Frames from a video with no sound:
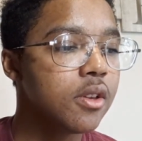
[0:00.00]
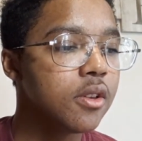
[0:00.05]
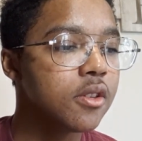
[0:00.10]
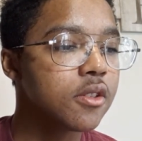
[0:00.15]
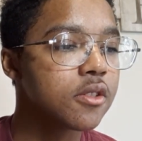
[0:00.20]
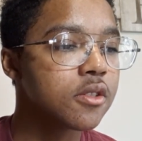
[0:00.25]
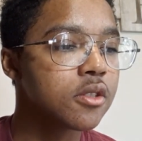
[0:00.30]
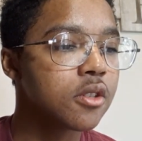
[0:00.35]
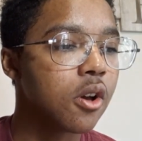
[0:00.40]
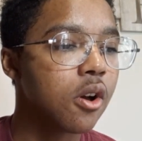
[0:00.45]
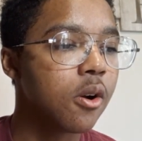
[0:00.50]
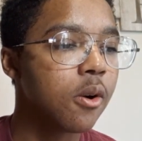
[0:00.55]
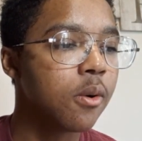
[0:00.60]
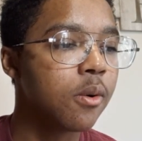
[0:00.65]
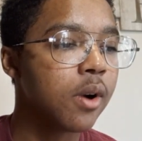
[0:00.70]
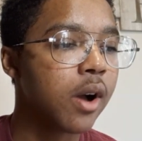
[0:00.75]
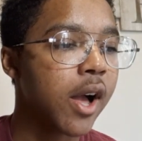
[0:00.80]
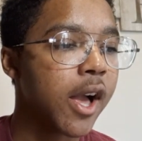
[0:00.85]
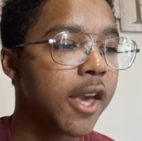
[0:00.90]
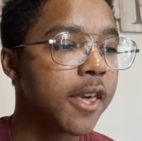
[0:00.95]

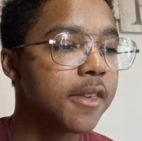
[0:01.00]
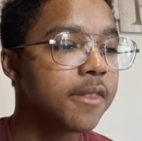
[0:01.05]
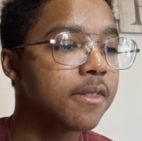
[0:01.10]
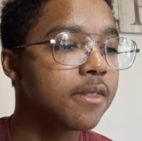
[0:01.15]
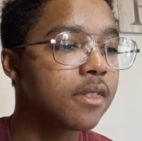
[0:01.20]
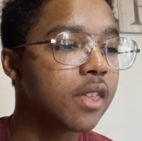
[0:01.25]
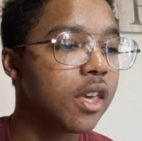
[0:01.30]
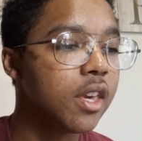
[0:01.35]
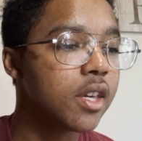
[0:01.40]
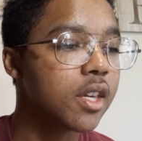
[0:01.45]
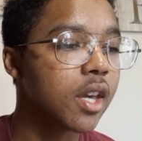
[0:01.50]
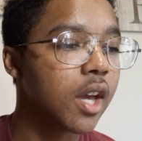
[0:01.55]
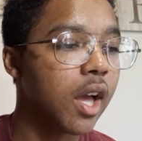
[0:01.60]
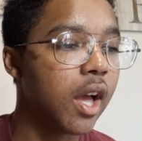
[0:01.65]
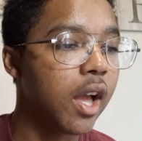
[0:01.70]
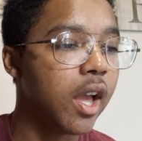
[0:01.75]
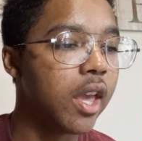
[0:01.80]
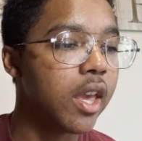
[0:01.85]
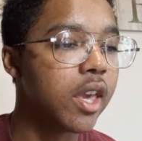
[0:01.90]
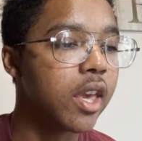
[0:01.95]
So I think
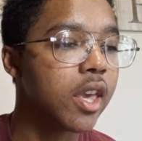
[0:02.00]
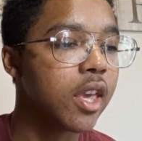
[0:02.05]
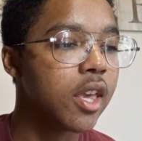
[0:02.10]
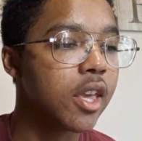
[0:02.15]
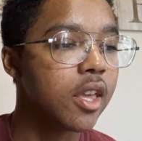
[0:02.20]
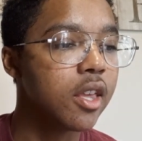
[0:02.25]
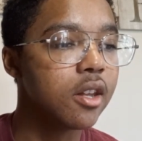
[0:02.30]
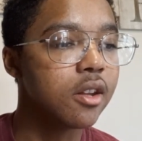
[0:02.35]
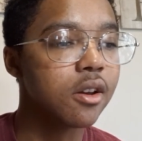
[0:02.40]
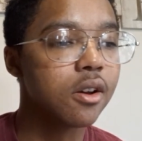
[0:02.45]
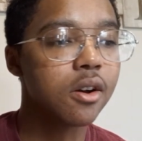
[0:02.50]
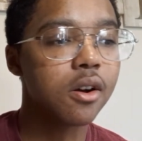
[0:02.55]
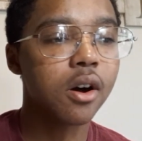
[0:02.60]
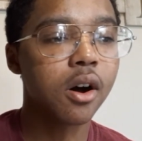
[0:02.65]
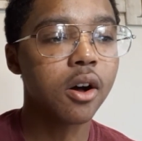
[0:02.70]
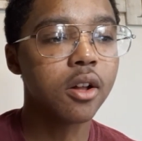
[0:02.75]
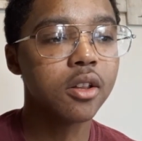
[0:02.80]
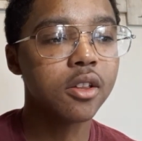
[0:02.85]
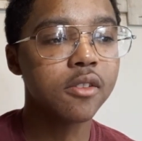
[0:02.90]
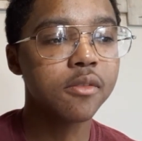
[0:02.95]
I hit
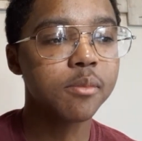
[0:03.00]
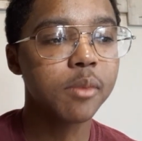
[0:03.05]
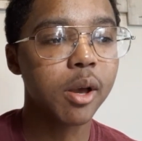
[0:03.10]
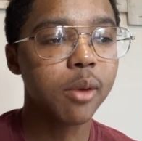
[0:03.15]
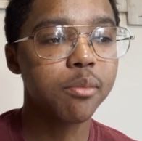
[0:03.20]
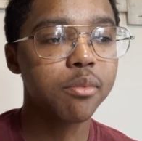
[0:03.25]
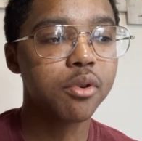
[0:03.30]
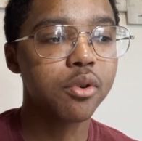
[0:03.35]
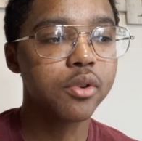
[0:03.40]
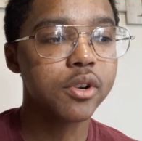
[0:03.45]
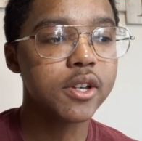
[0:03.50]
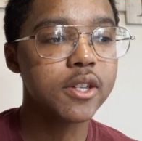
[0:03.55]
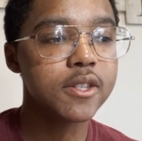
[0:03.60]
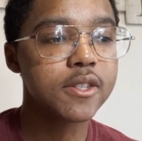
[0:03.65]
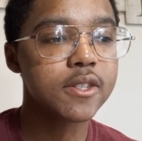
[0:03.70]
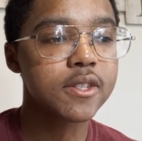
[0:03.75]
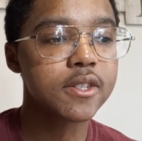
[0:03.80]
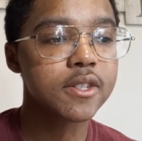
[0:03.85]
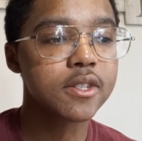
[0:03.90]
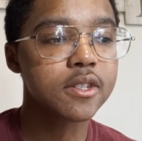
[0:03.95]
all of my
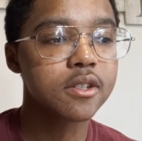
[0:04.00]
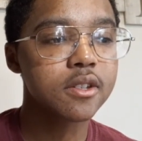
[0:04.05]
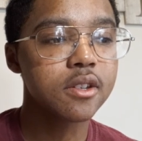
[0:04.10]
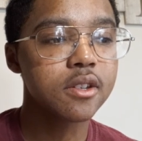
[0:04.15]
points.